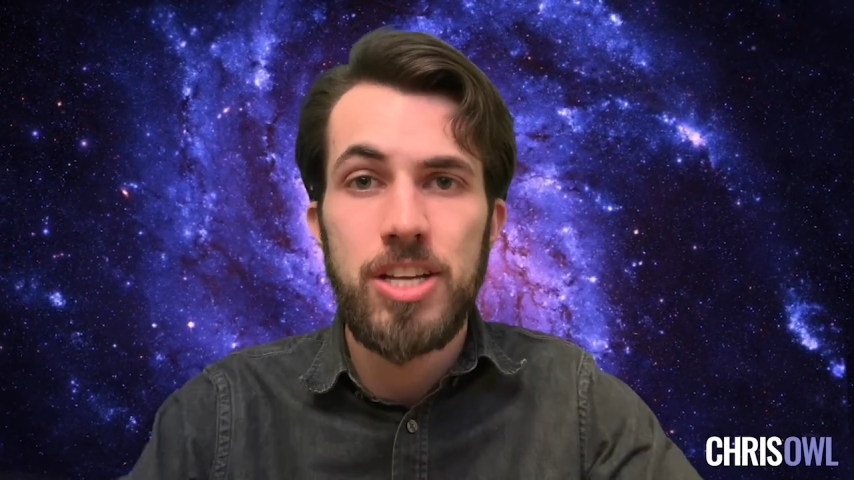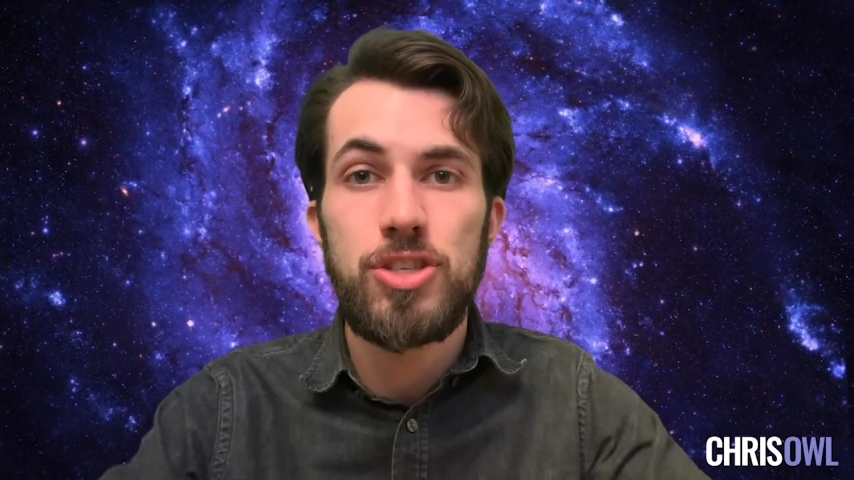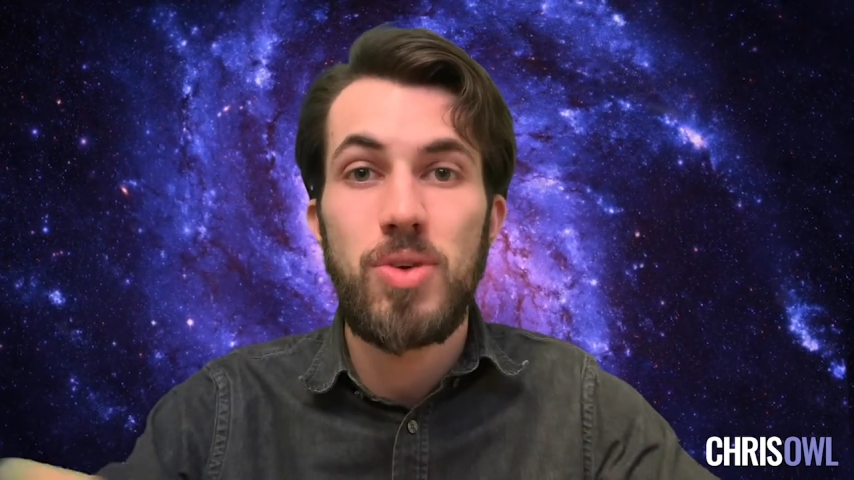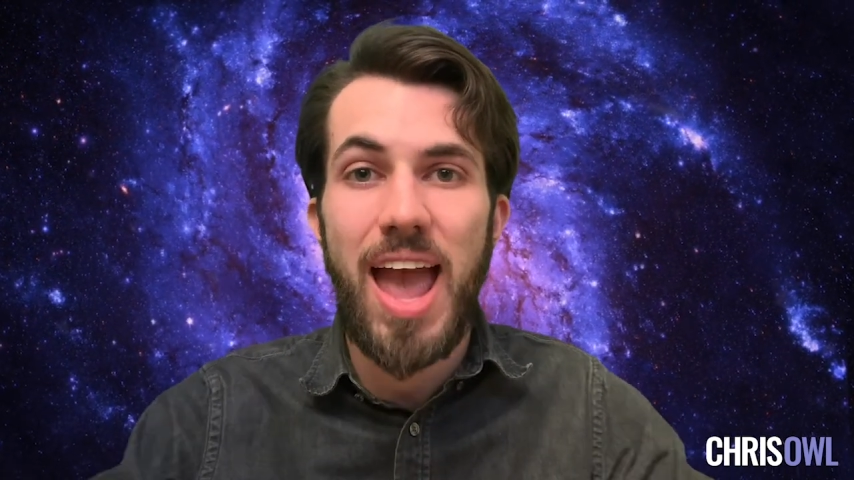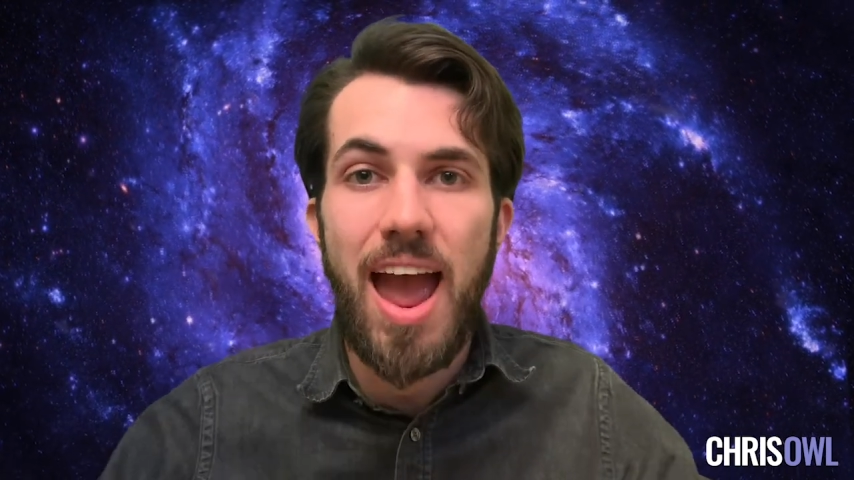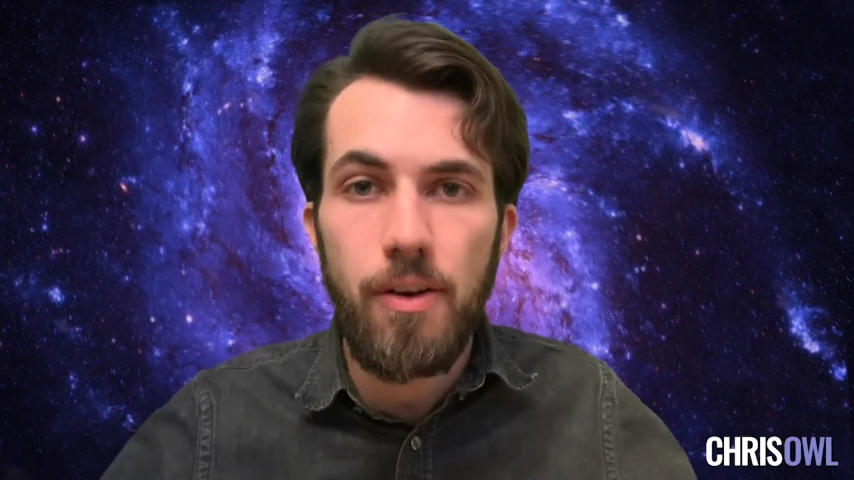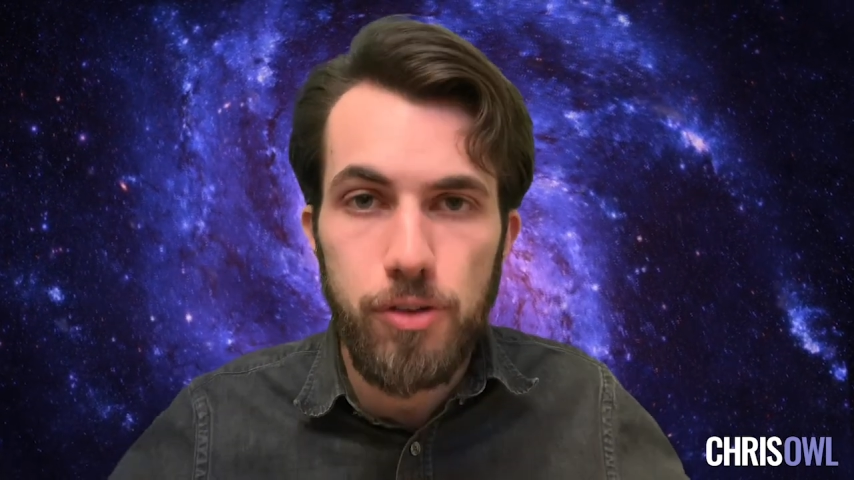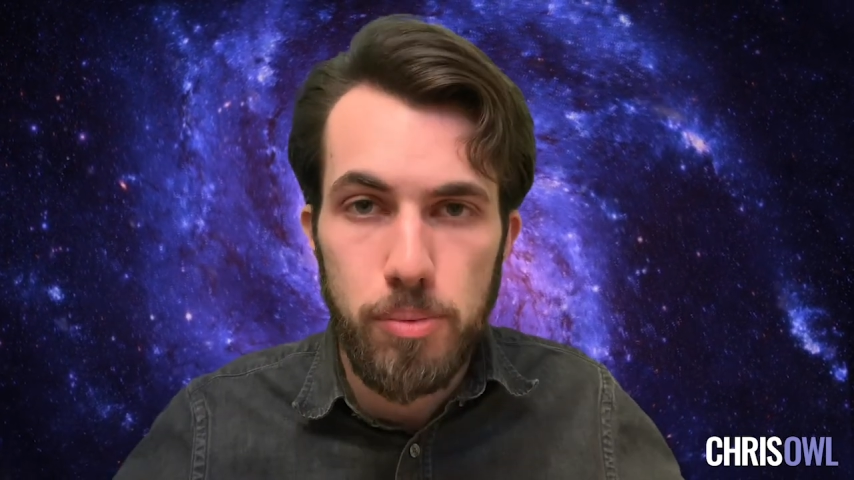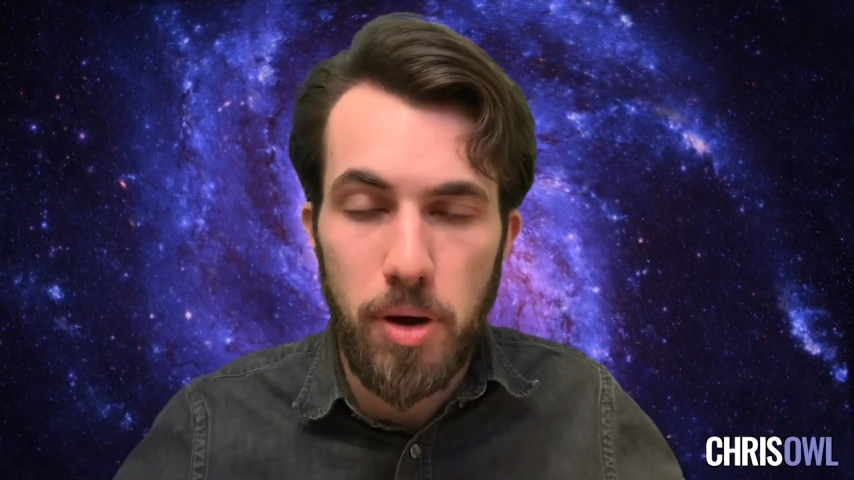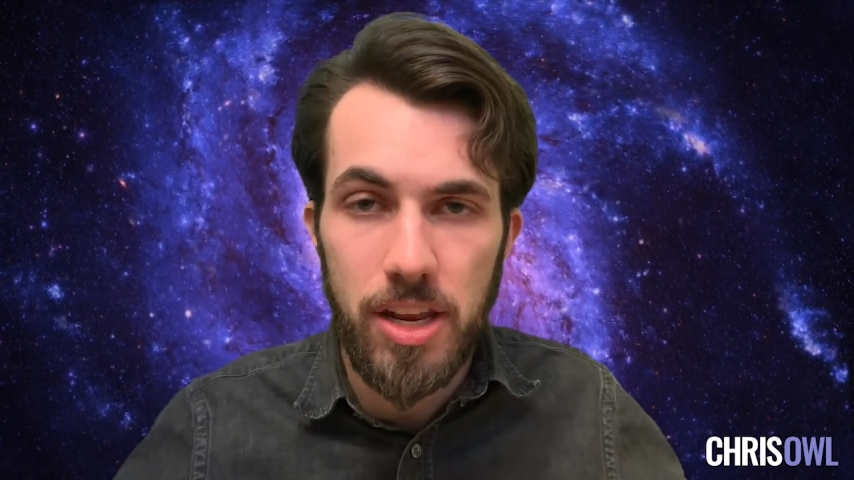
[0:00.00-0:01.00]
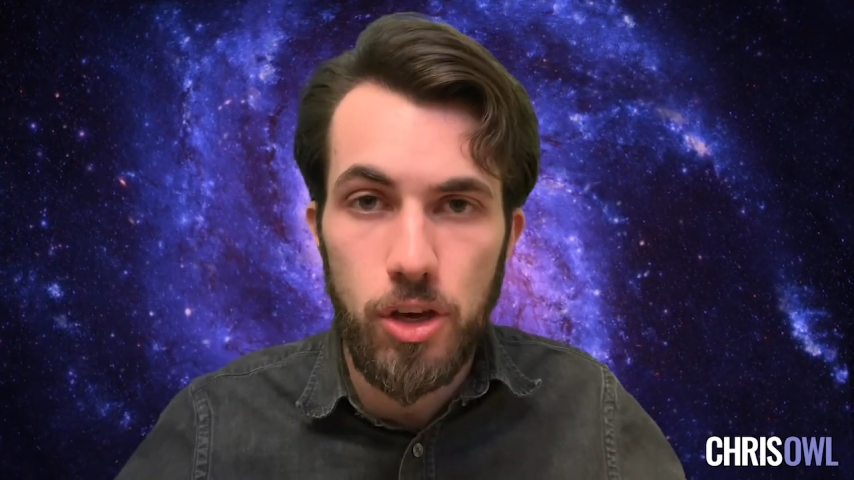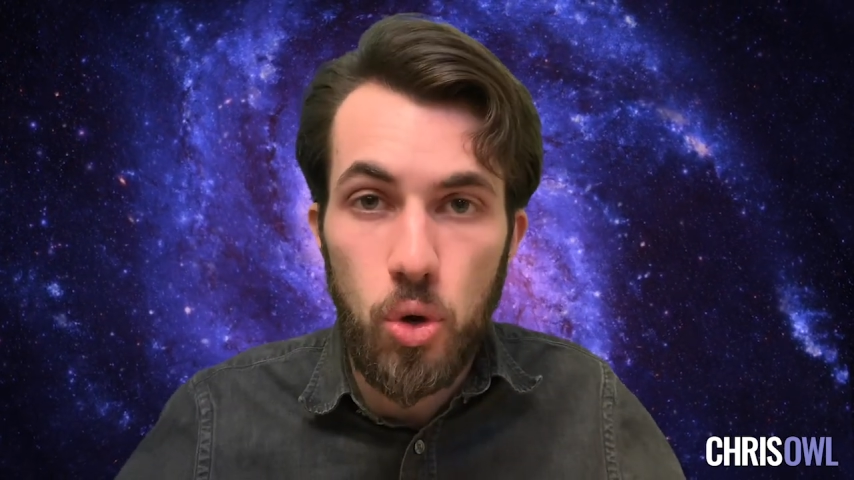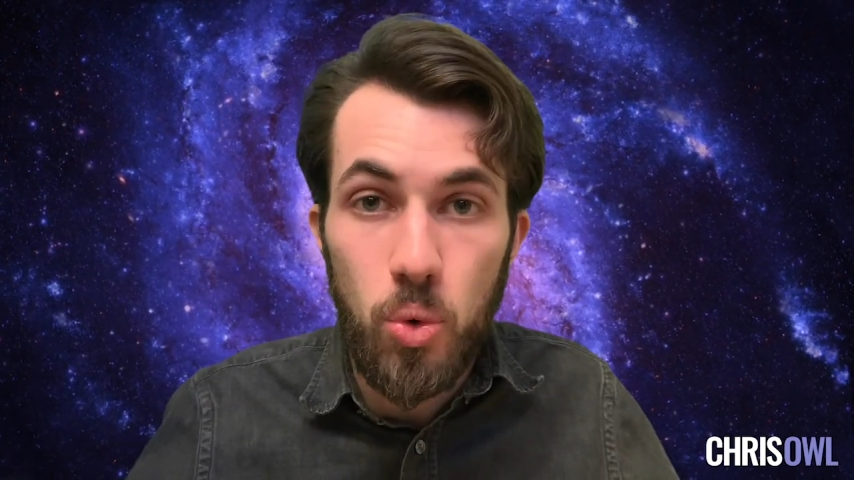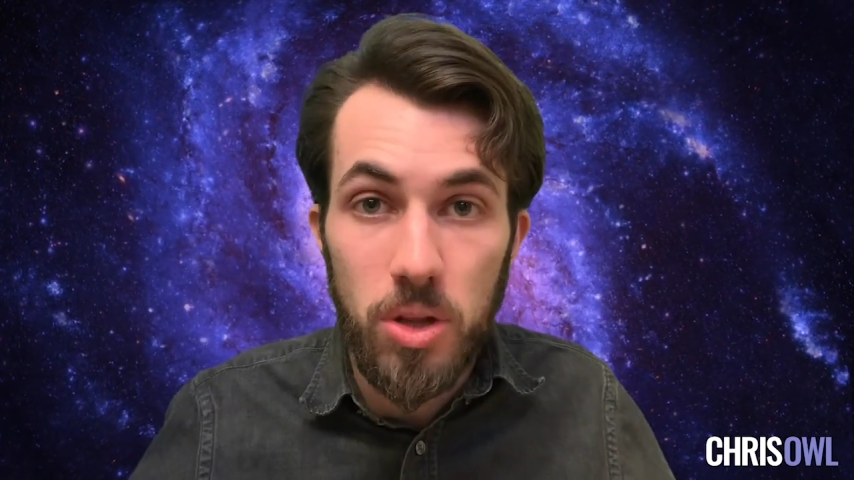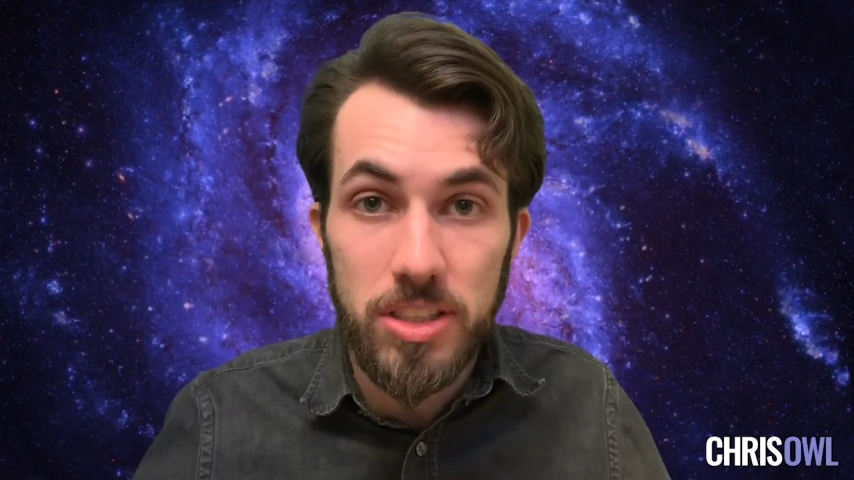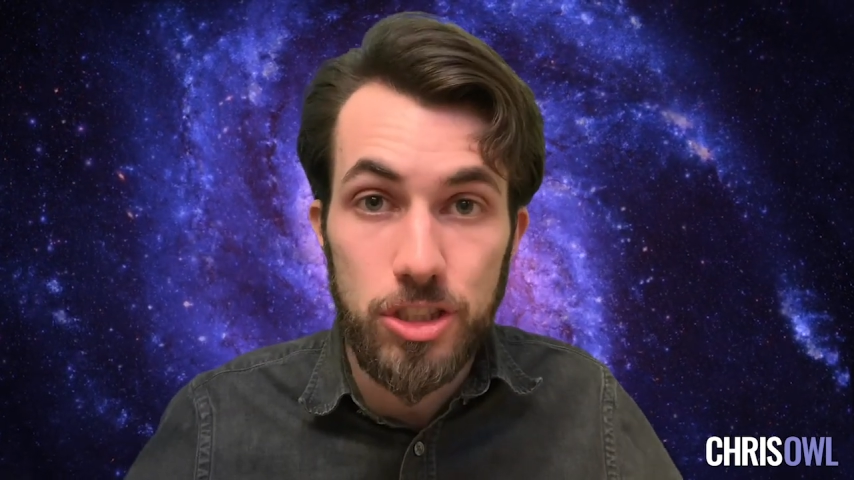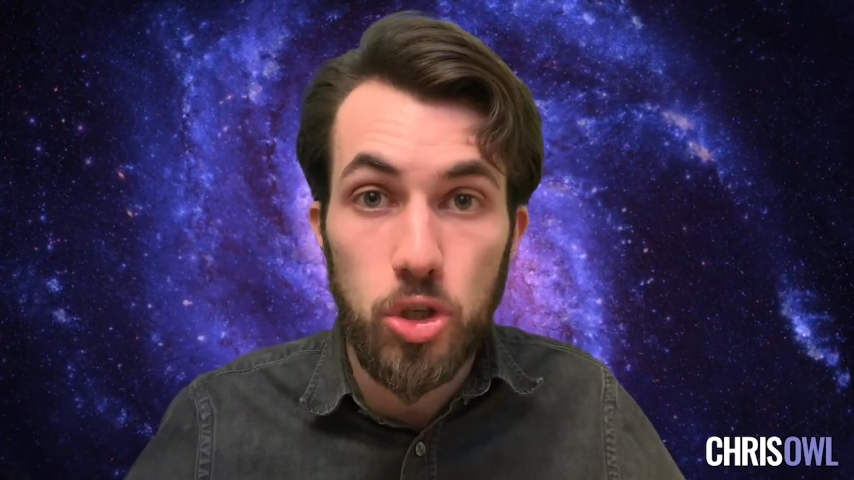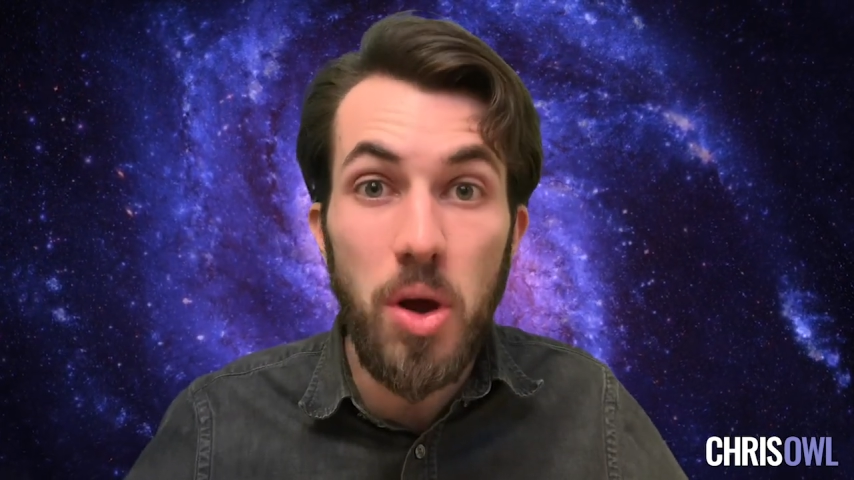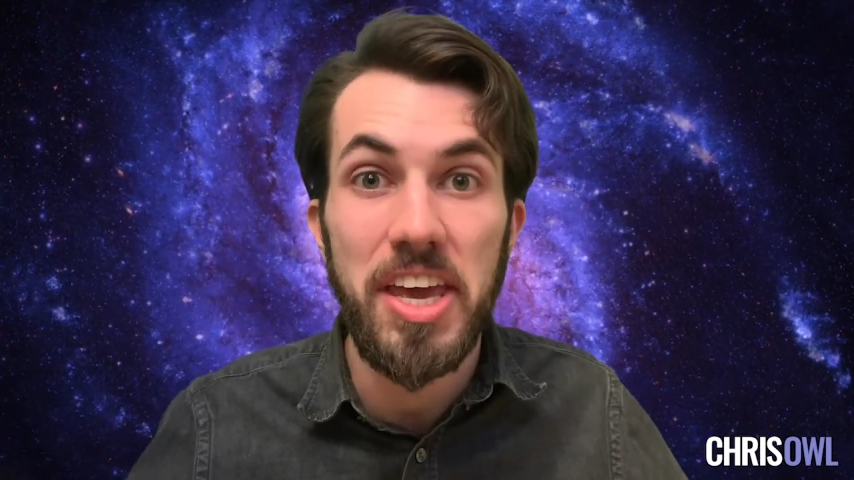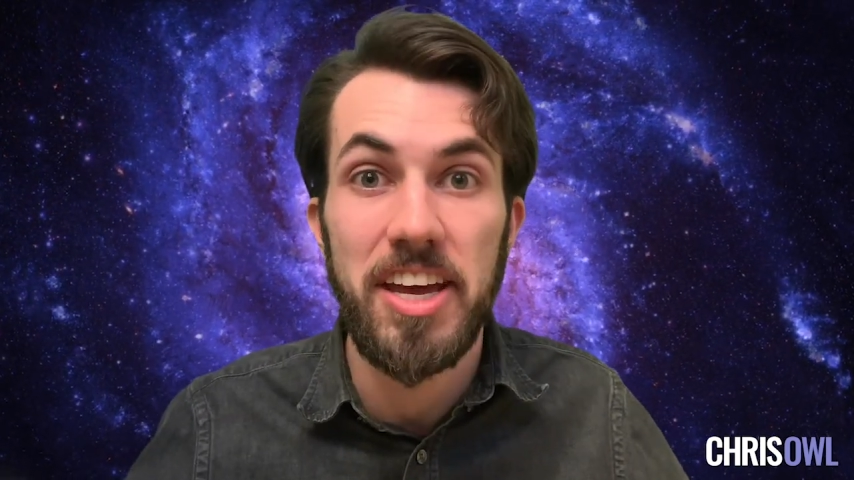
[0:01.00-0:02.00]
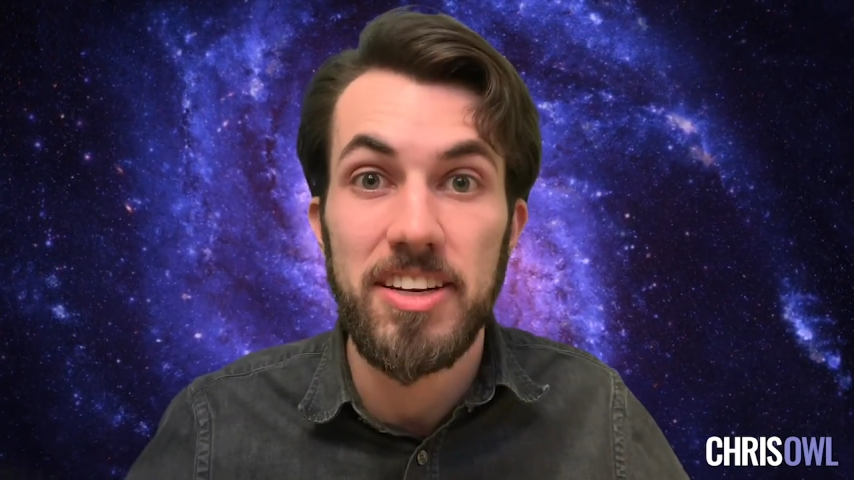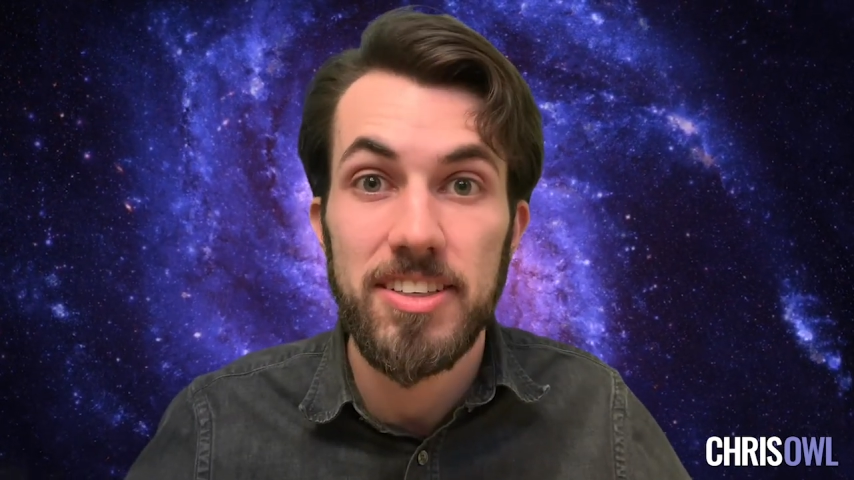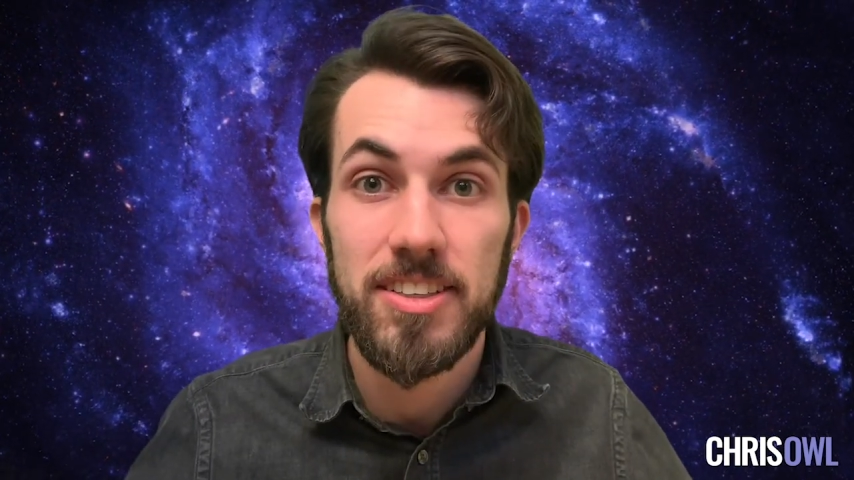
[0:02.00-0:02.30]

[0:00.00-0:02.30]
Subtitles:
to everybody who will enjoy it.